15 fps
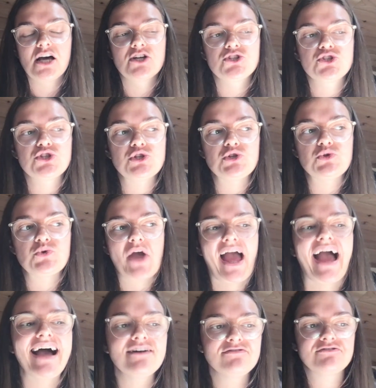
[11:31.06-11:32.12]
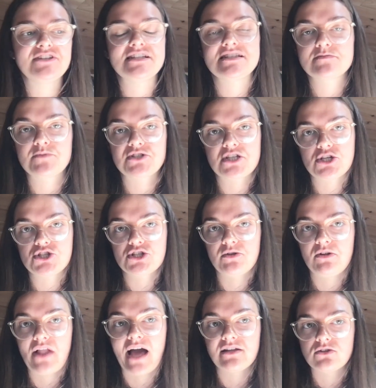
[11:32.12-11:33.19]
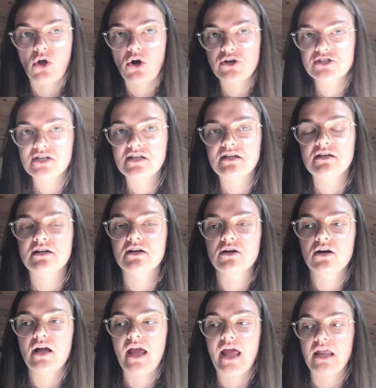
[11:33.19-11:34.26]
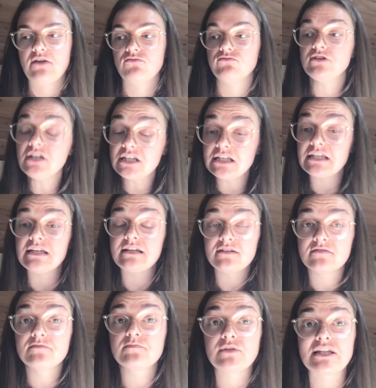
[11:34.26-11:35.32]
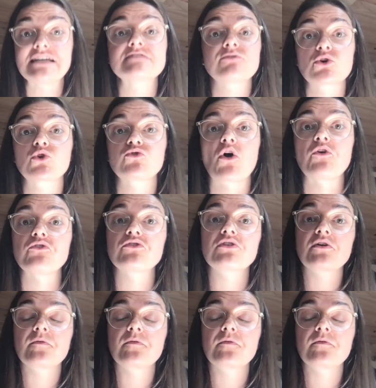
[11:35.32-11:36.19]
to have this potential unlocked and really place for growth.